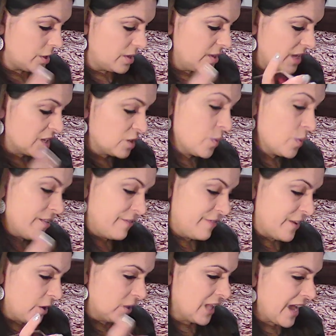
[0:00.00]
That's what it
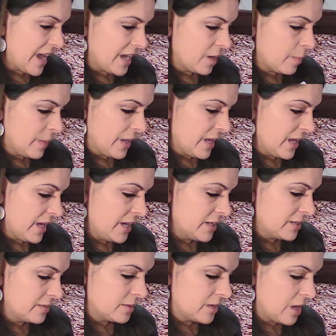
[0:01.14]
felt like, but
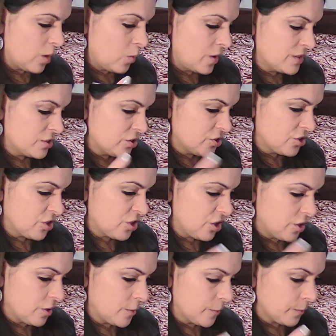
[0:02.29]
I wasn't
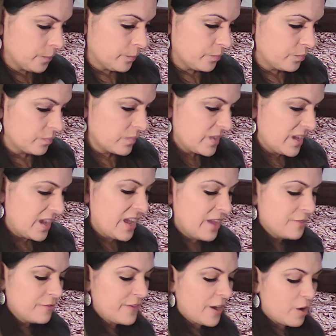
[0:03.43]
sure.
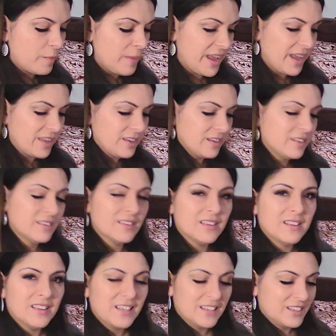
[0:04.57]
Fair man.
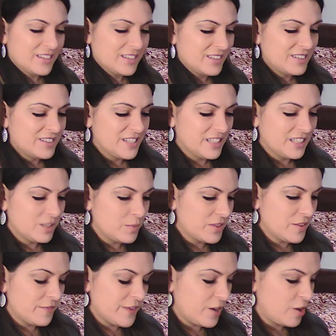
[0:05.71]
Dealing with a
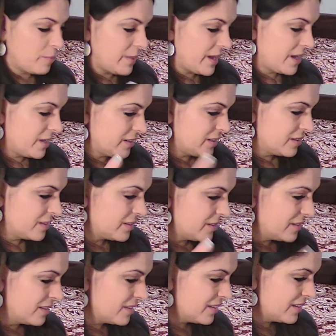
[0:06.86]
fair man.
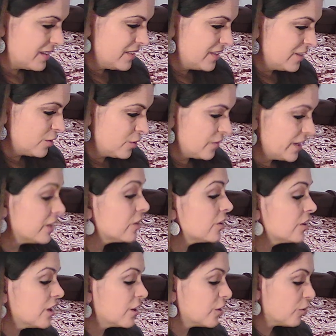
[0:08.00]
Then over here,
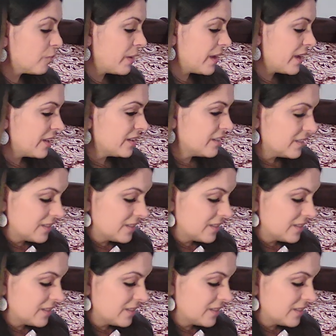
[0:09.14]
younger man.